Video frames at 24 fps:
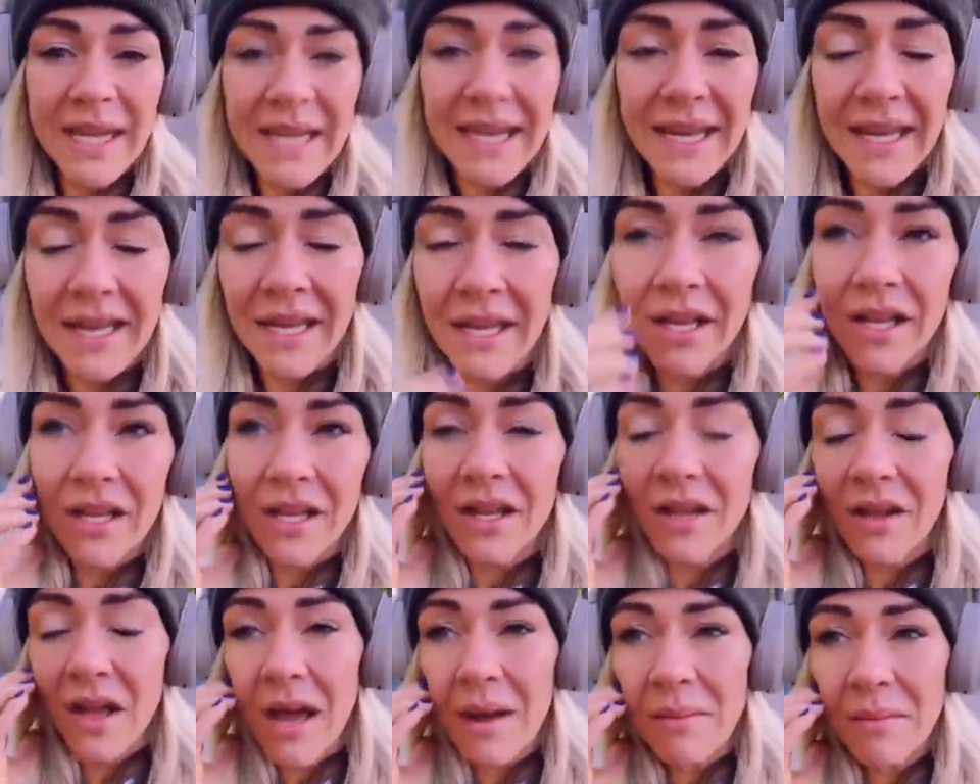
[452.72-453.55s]
we,
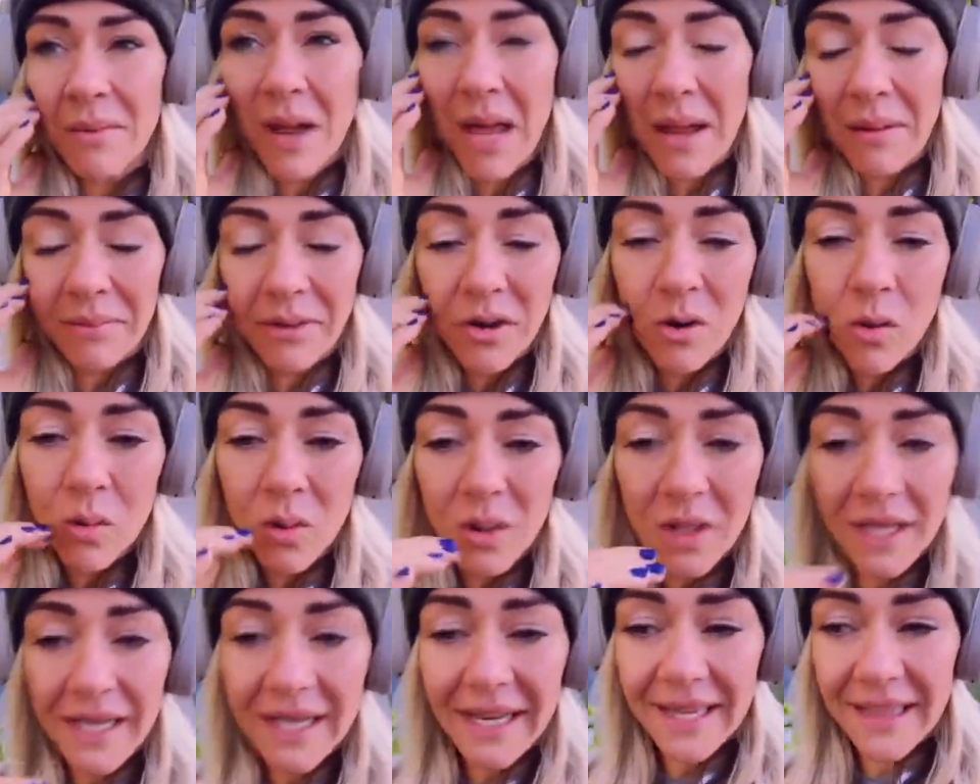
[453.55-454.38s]
I'm, I'm
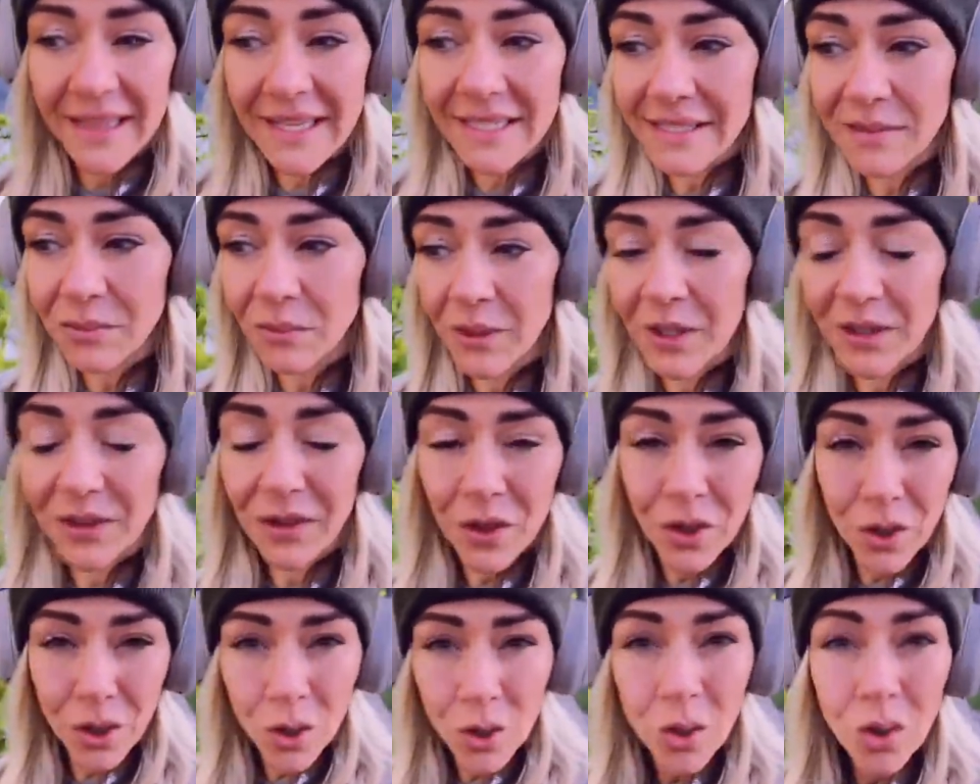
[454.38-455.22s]
correlating this with
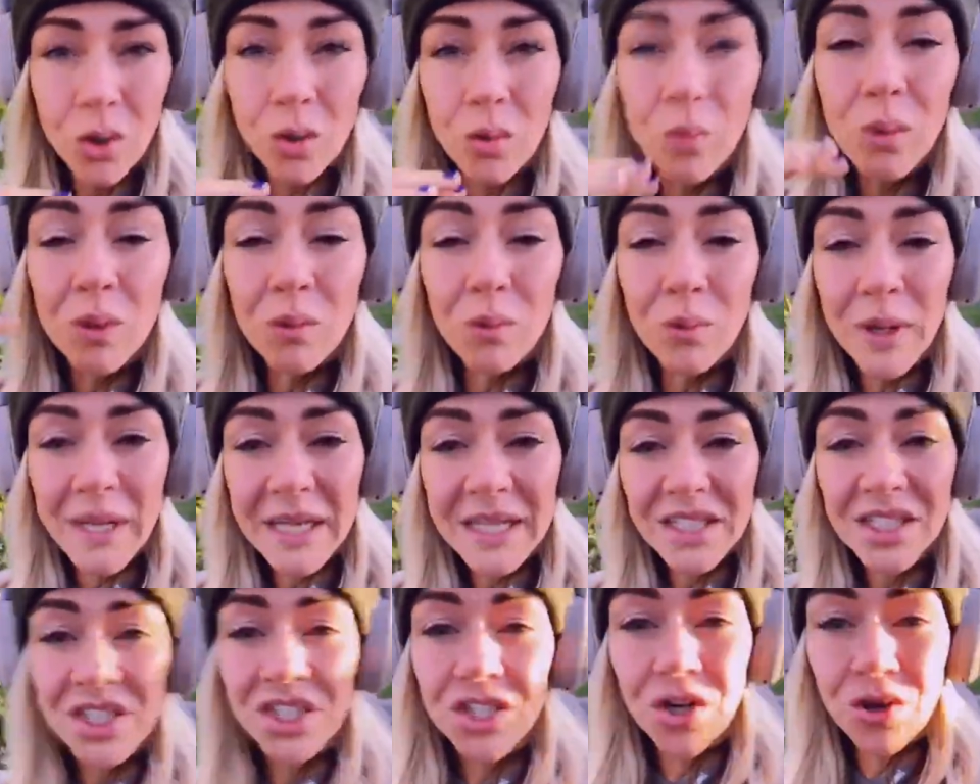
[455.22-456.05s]
when
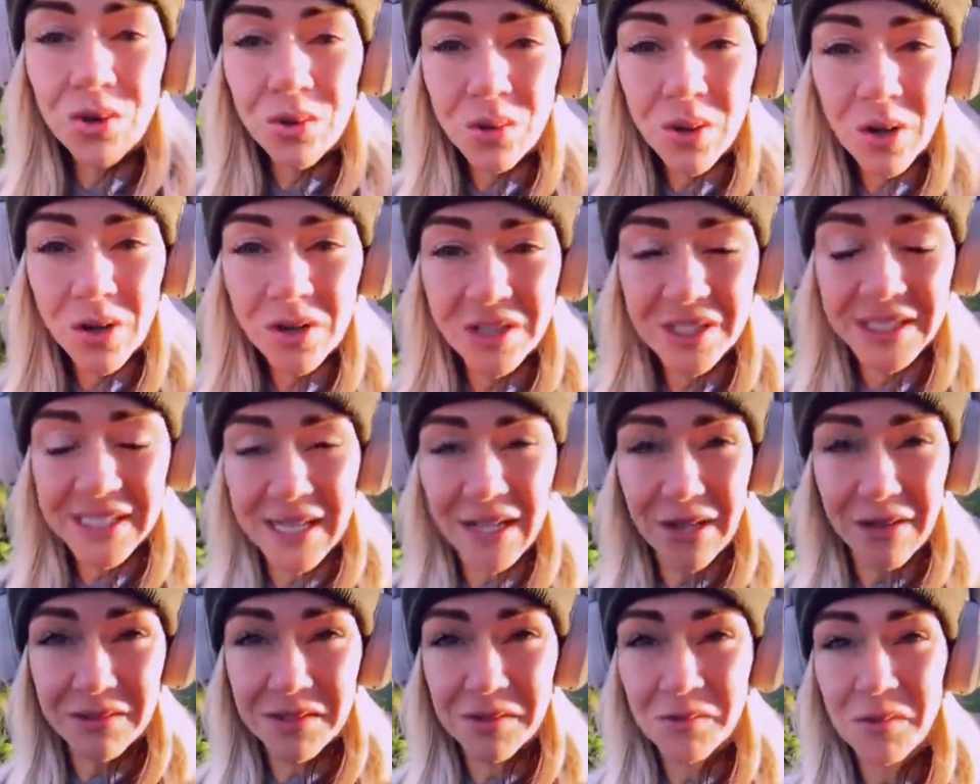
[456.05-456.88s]
we show
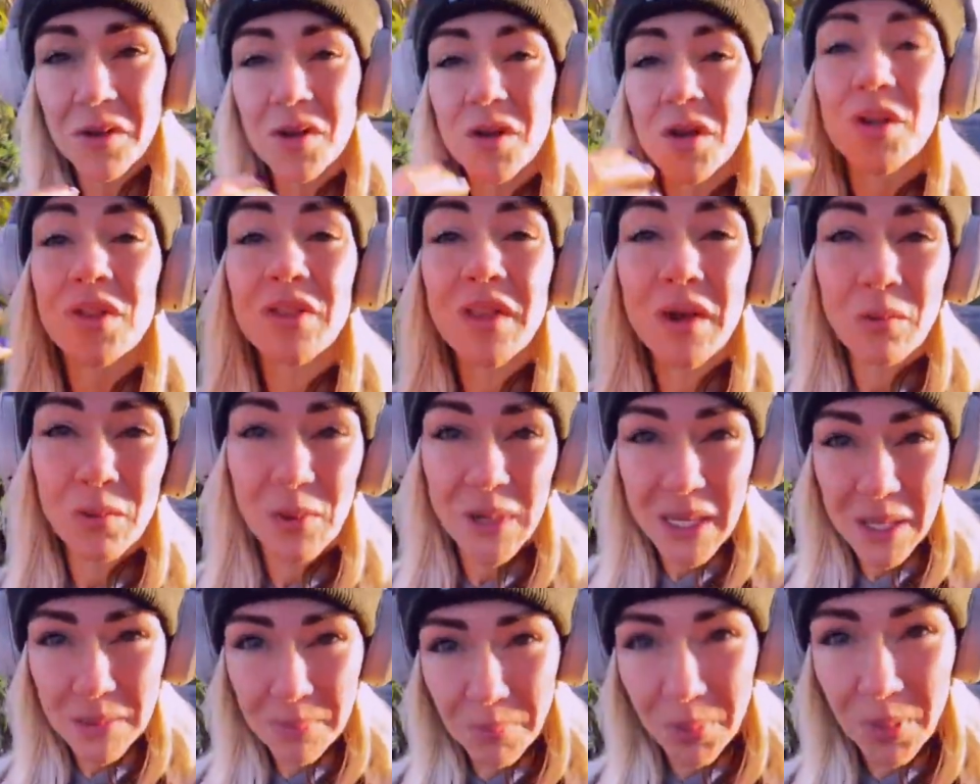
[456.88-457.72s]
ourselves that
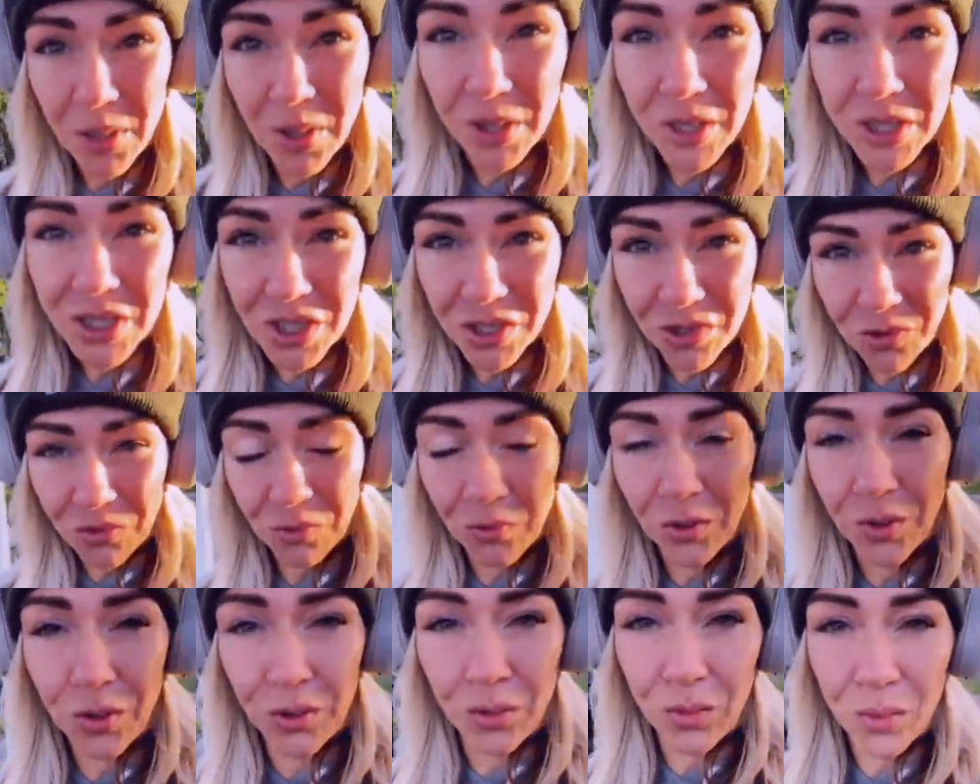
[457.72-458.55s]
we can push
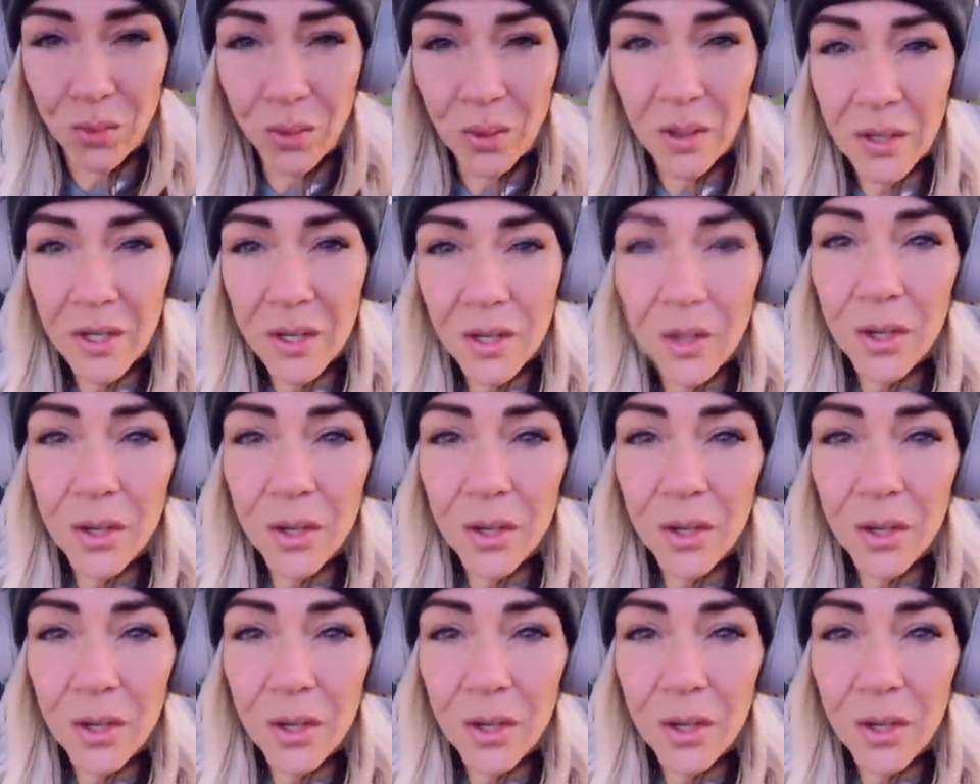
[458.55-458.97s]
through